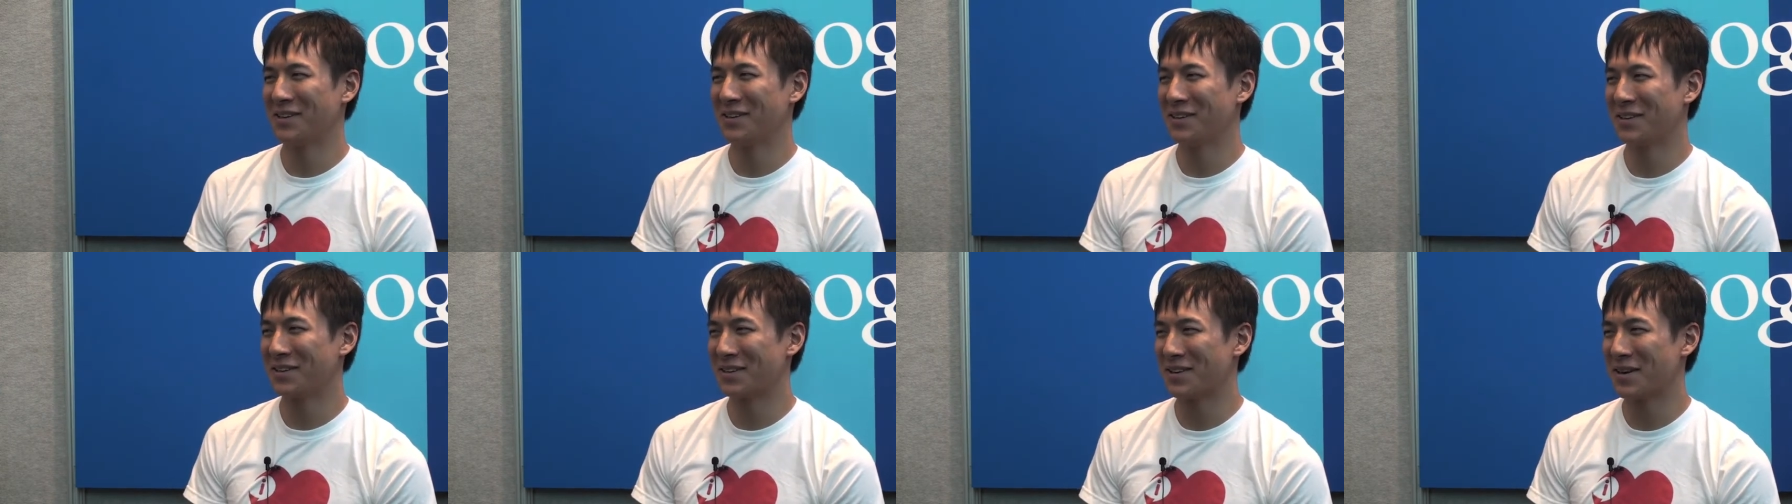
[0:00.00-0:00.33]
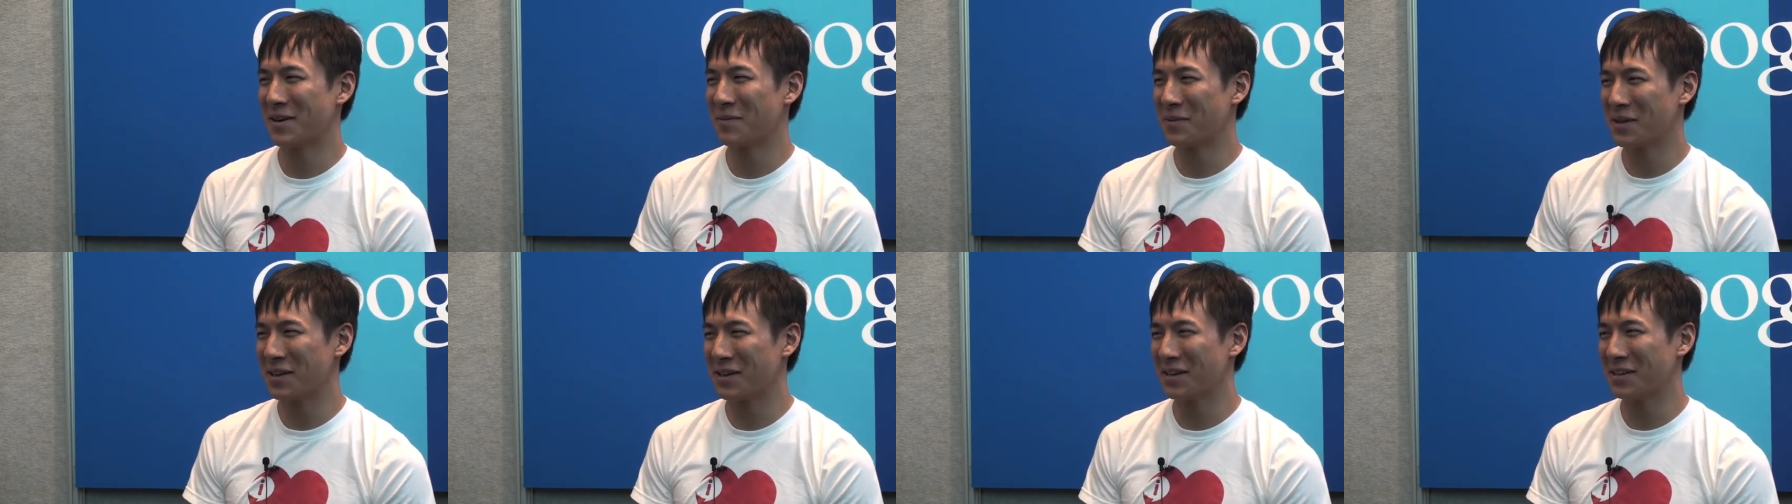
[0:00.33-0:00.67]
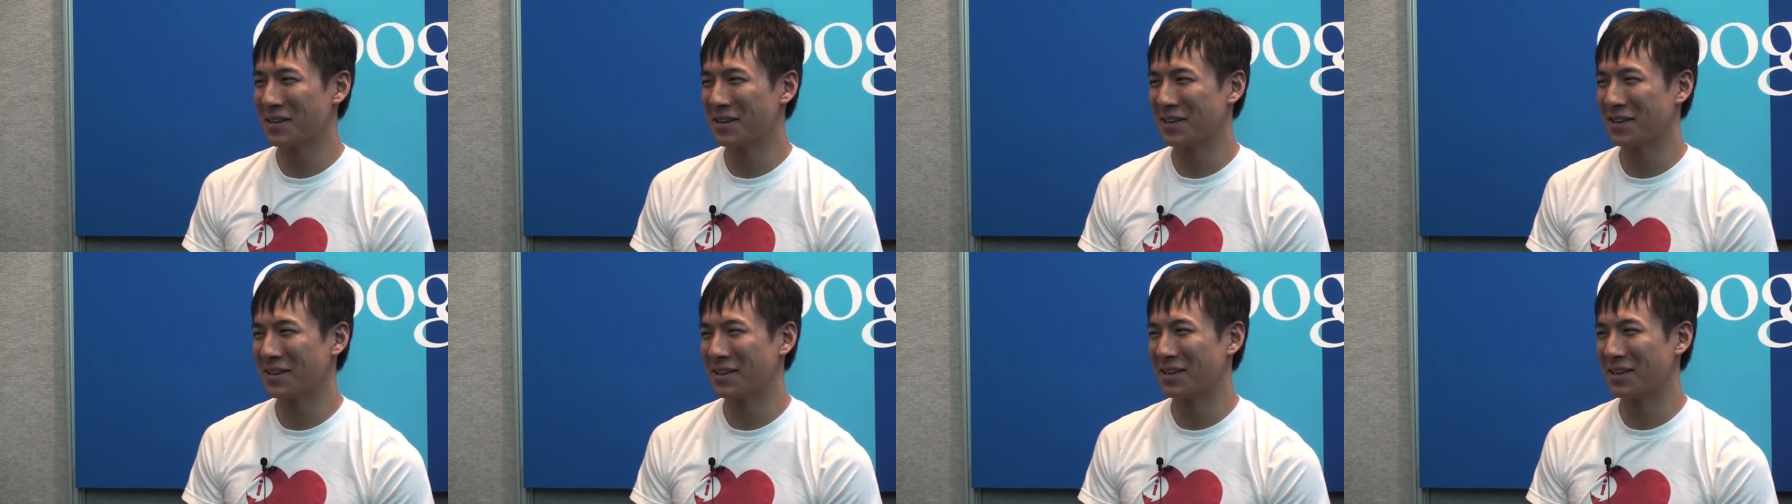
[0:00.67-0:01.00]
in
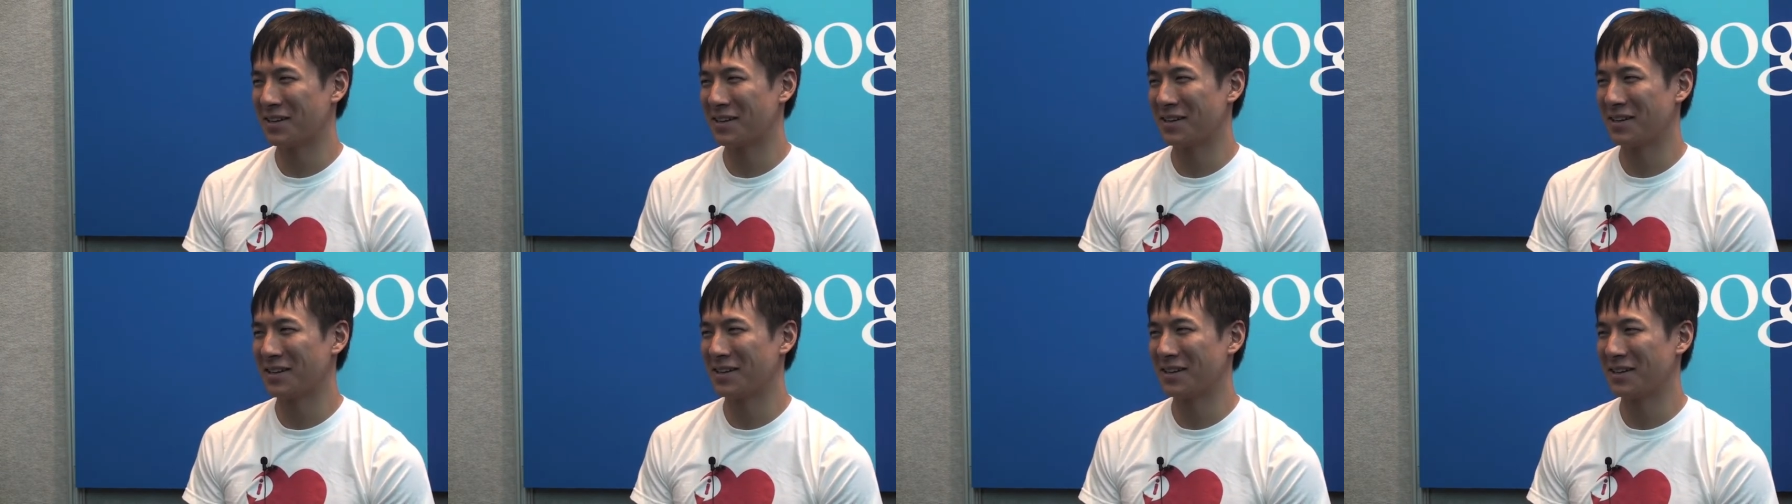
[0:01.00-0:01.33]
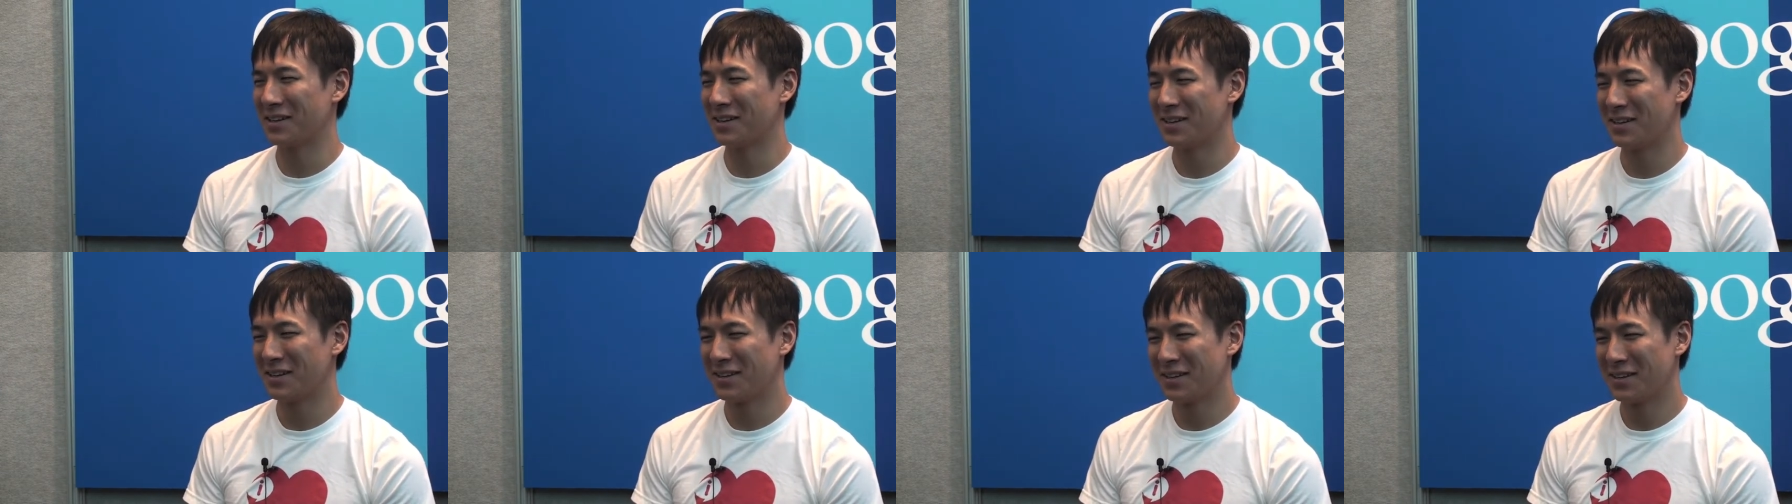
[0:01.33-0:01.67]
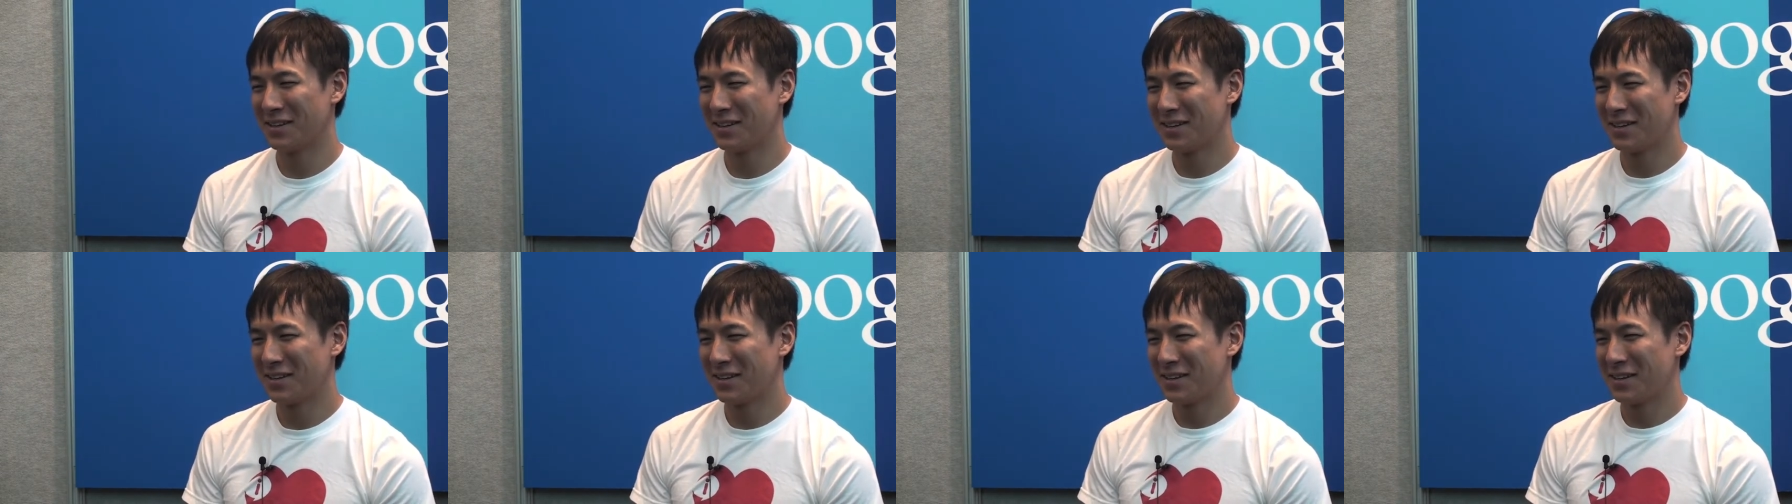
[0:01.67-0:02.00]
Cupcake. Uh,
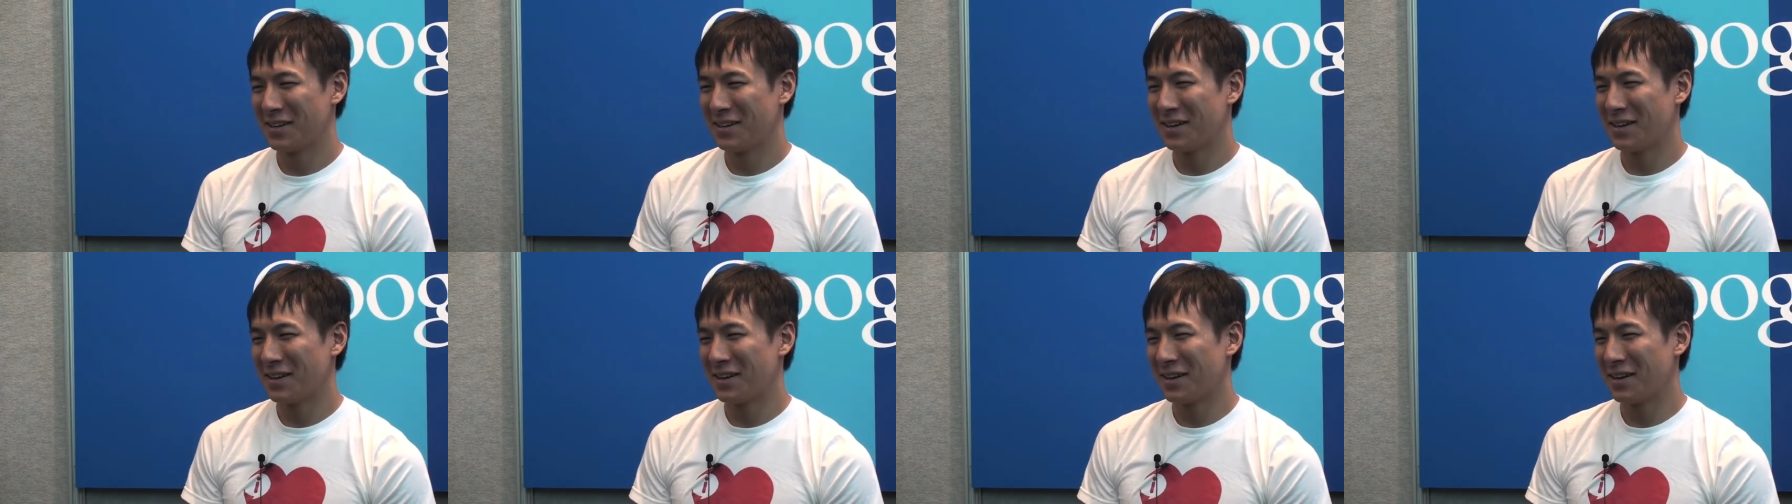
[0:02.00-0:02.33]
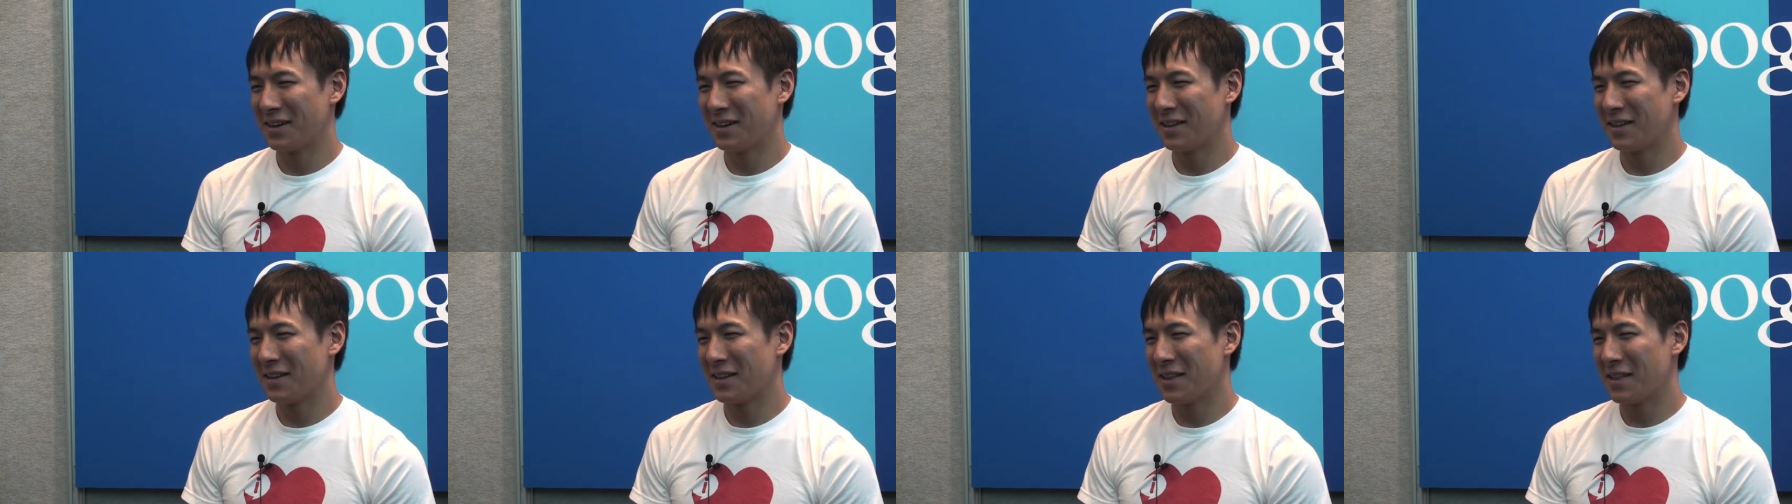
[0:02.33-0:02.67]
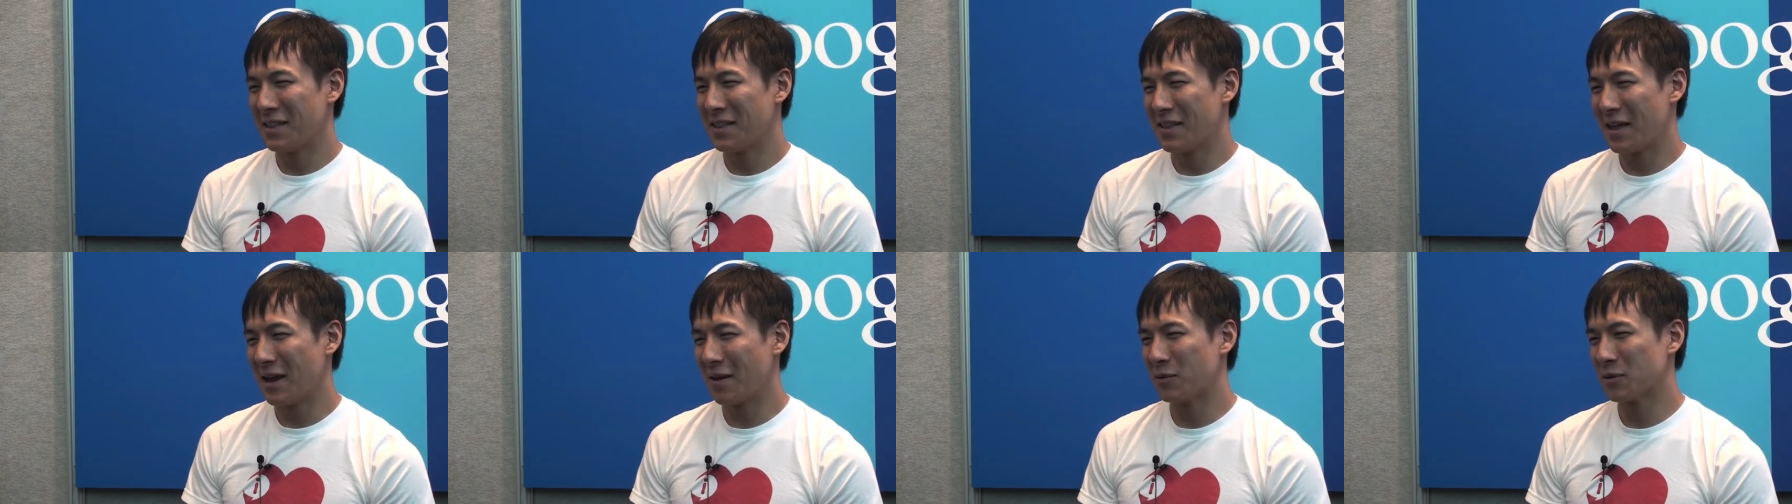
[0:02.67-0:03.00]

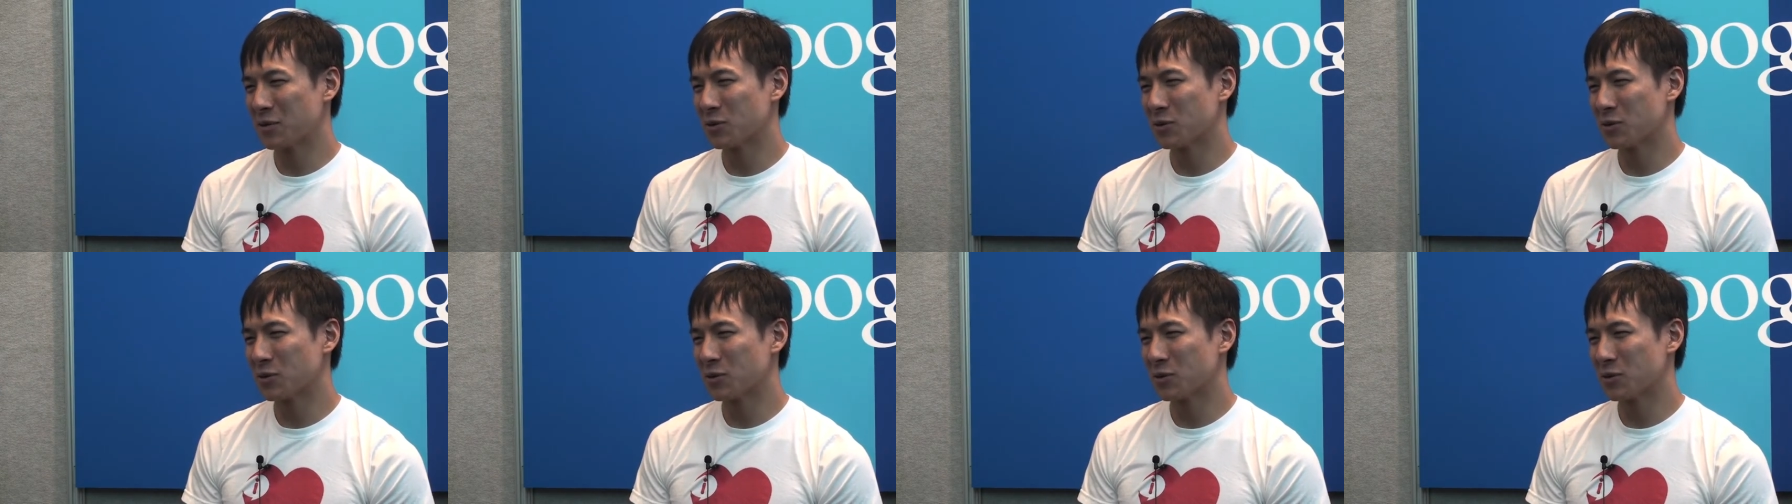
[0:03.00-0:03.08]
that